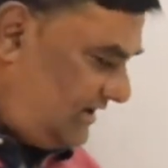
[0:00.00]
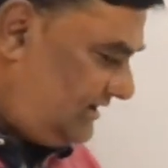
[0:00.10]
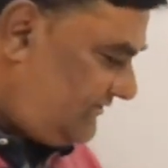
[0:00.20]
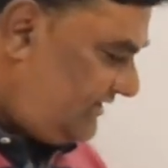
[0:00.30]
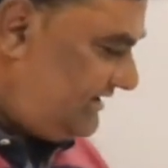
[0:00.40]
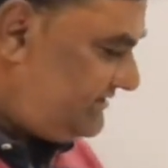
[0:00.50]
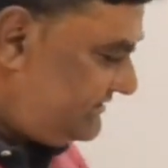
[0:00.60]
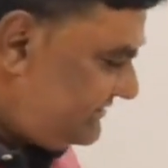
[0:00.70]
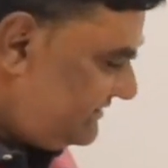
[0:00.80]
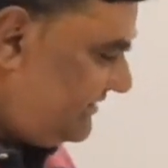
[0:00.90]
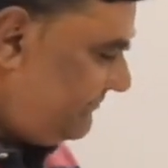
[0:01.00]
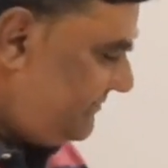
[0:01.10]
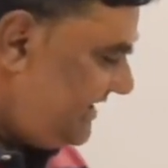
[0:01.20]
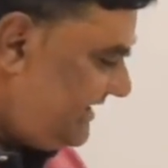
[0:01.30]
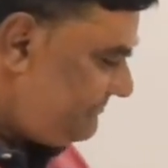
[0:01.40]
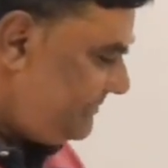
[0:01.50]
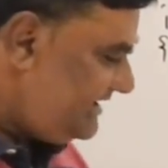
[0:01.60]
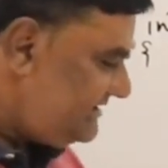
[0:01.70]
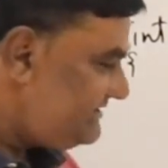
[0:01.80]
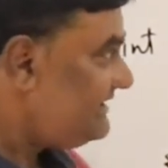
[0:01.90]
Otherwise, make
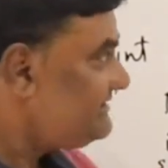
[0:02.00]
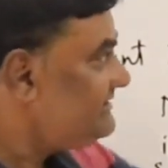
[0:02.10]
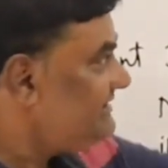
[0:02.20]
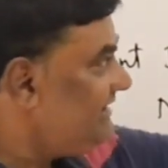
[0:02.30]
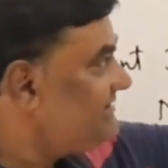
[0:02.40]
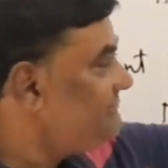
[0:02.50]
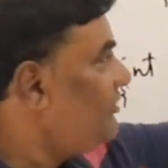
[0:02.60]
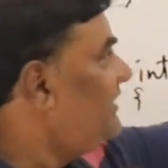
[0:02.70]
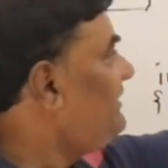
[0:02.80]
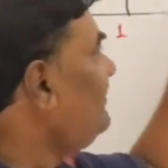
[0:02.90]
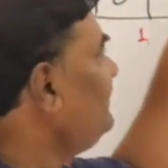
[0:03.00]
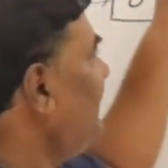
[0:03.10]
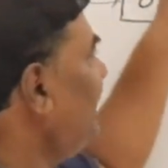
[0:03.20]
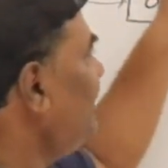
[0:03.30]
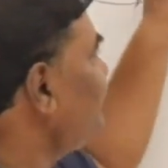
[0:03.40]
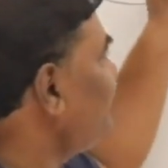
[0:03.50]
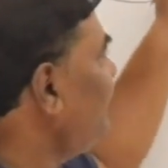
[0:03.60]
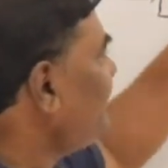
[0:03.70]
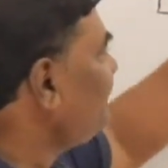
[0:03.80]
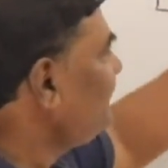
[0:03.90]
p's next, that is point on heads
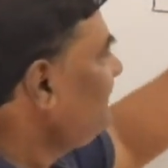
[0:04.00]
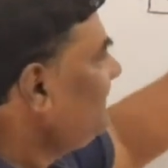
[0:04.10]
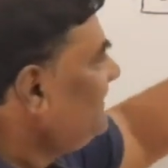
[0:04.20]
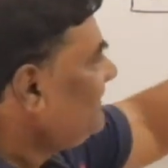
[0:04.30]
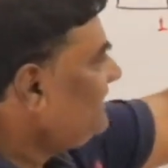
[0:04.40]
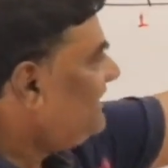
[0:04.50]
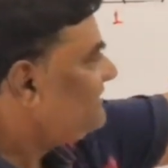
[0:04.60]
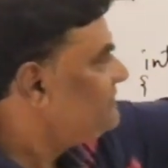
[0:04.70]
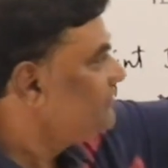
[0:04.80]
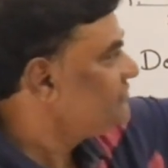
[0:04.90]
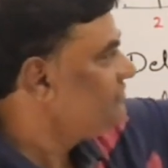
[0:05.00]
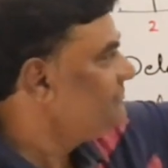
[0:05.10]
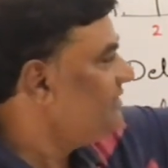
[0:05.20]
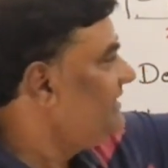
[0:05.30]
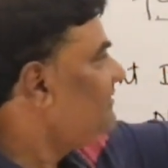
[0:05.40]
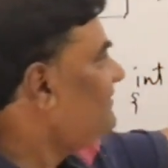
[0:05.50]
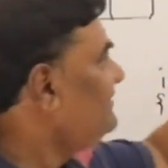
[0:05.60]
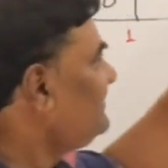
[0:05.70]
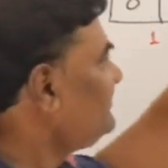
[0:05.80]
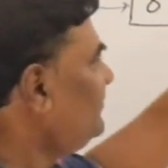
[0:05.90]
next. Last node should point
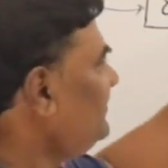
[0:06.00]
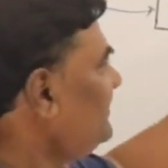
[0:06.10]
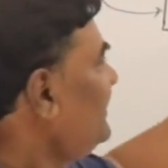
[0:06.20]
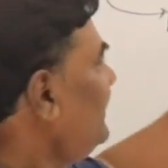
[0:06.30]
on this node,